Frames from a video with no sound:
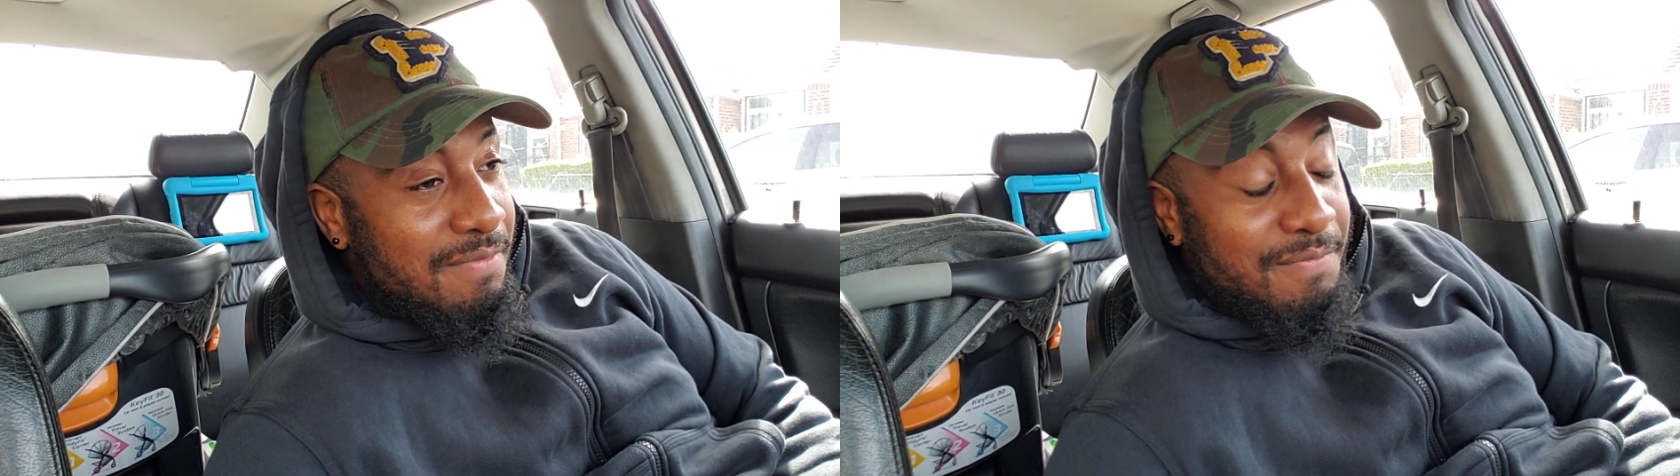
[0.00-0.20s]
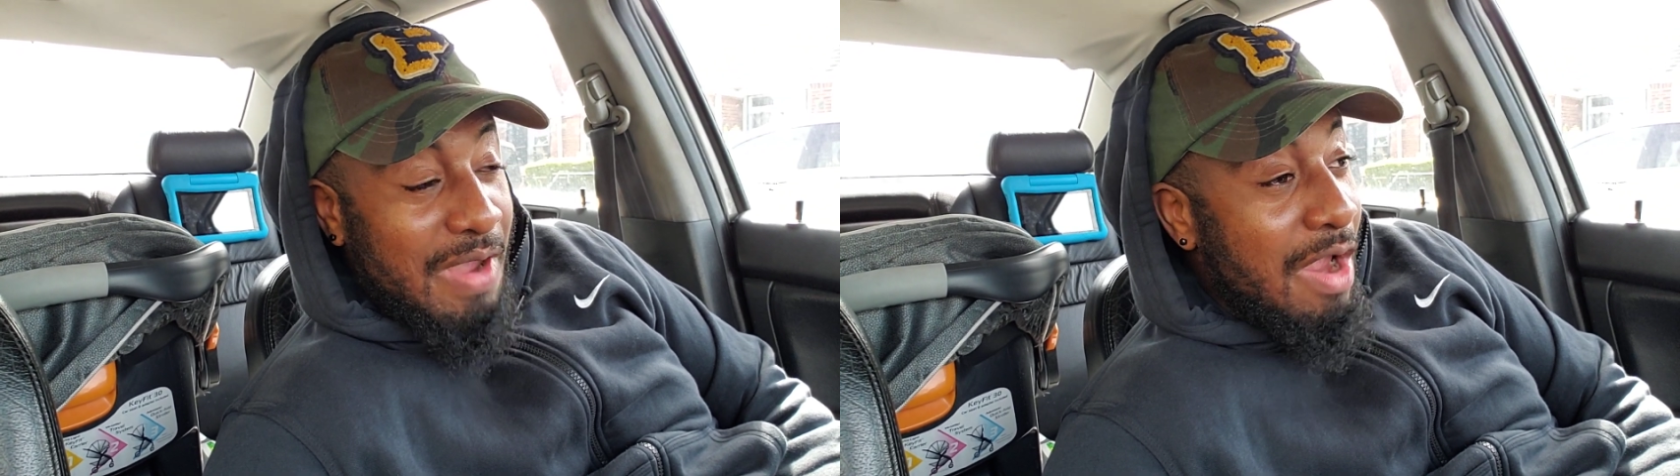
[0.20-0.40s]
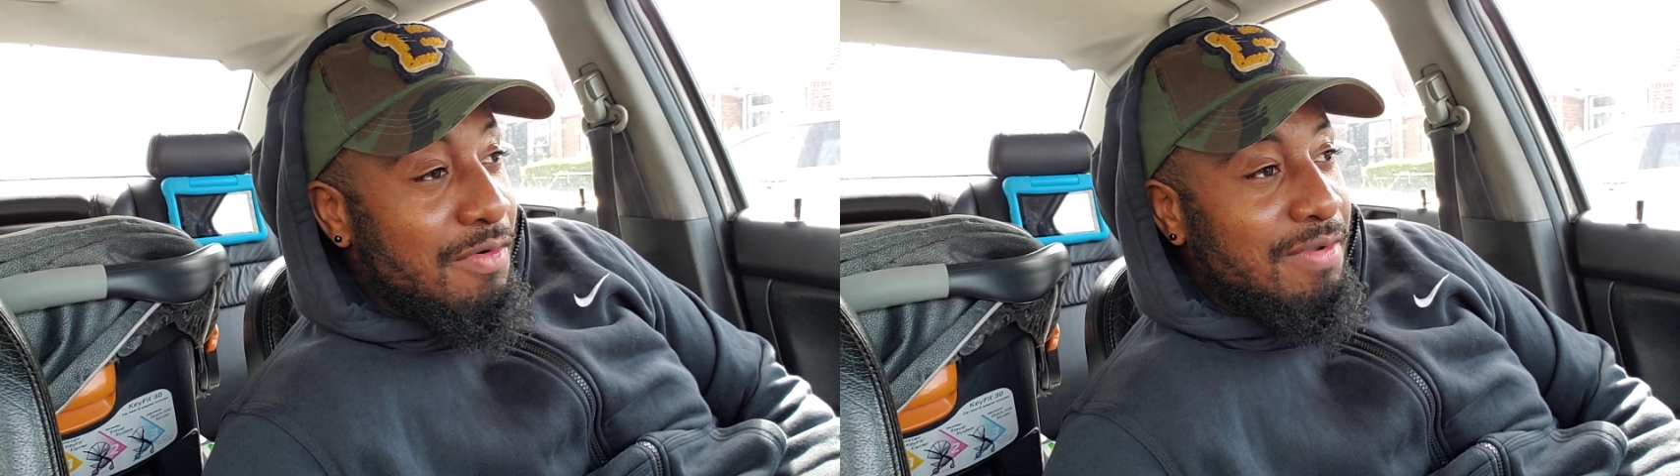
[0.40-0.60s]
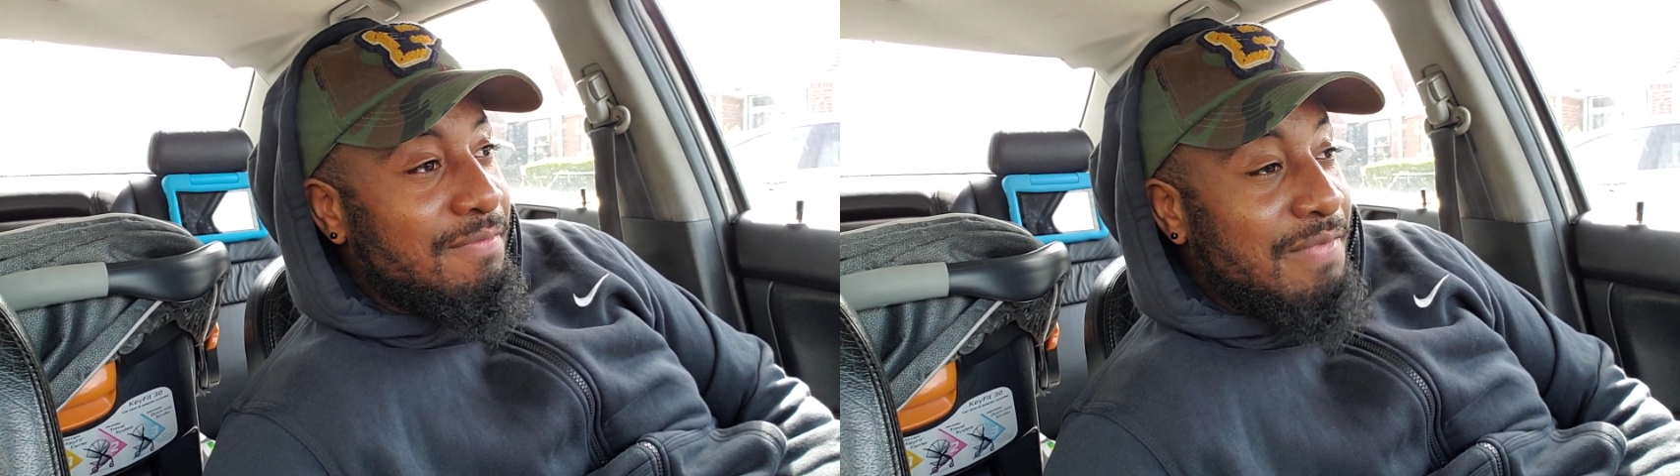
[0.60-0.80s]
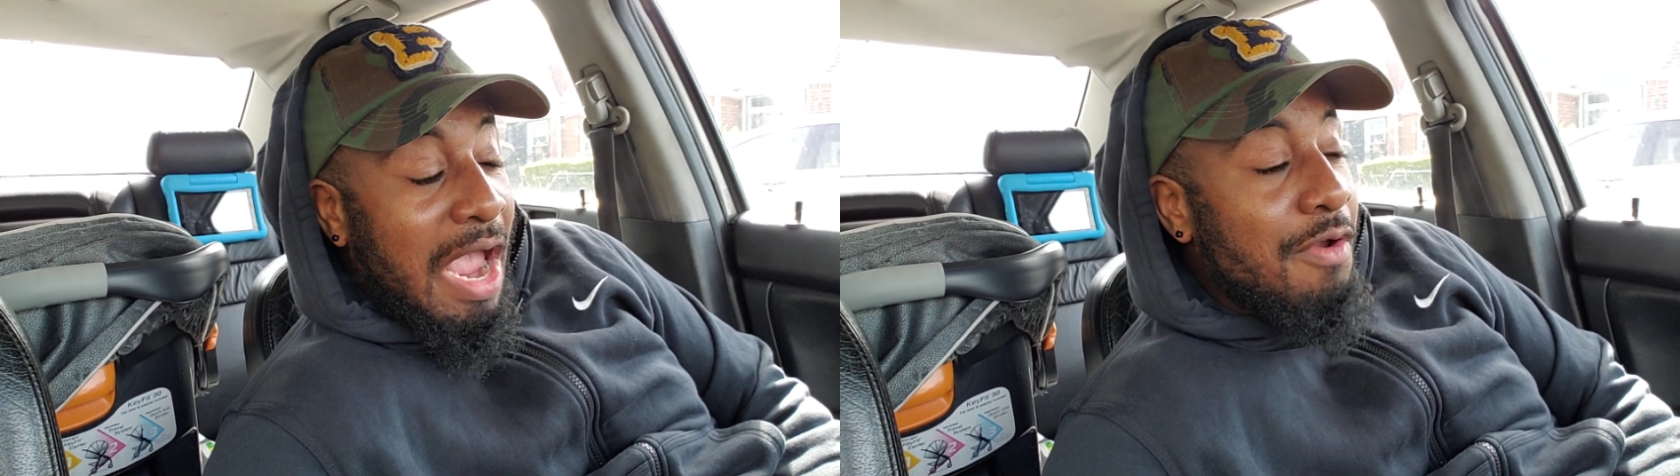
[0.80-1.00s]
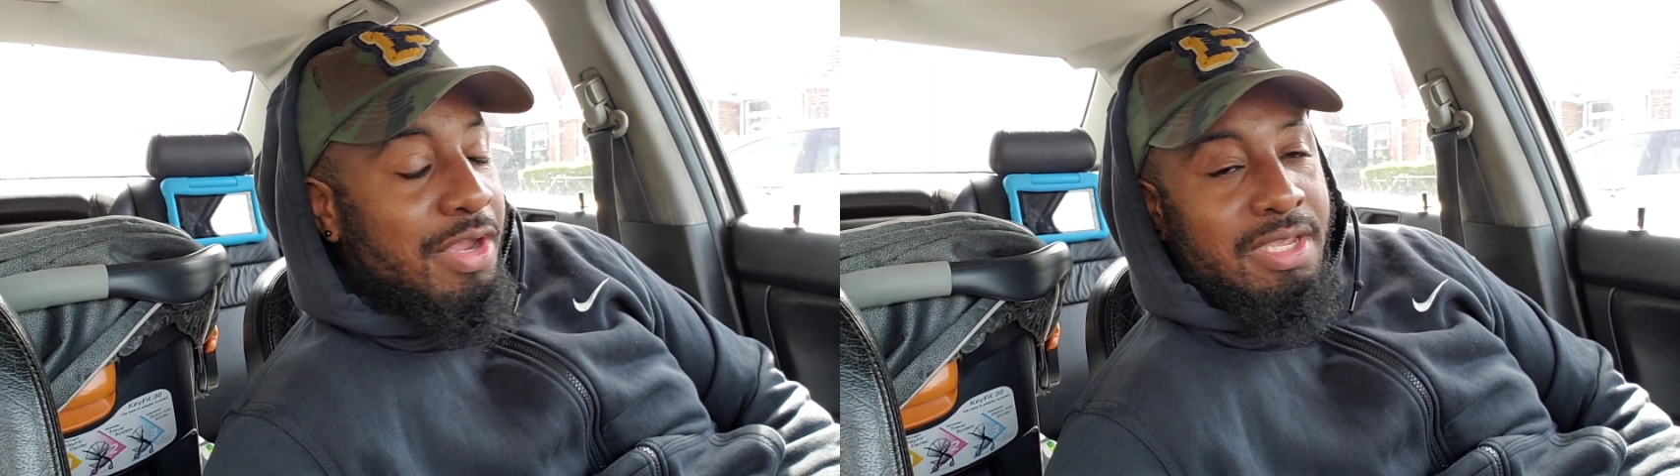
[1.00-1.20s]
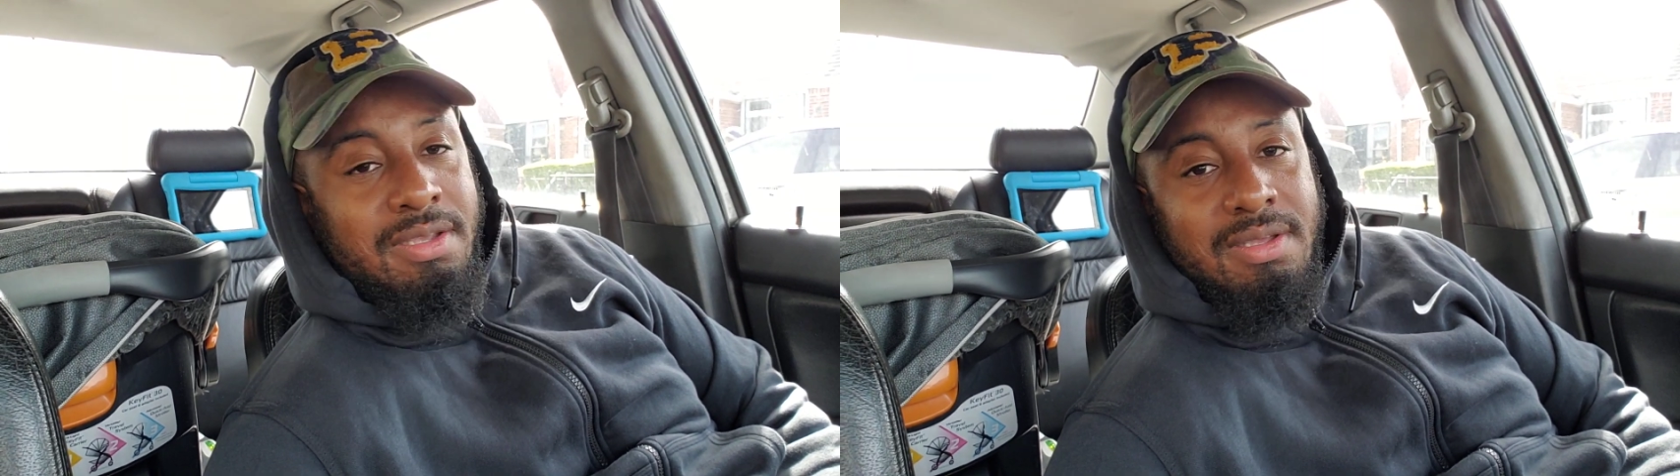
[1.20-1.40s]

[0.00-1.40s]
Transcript: very, very,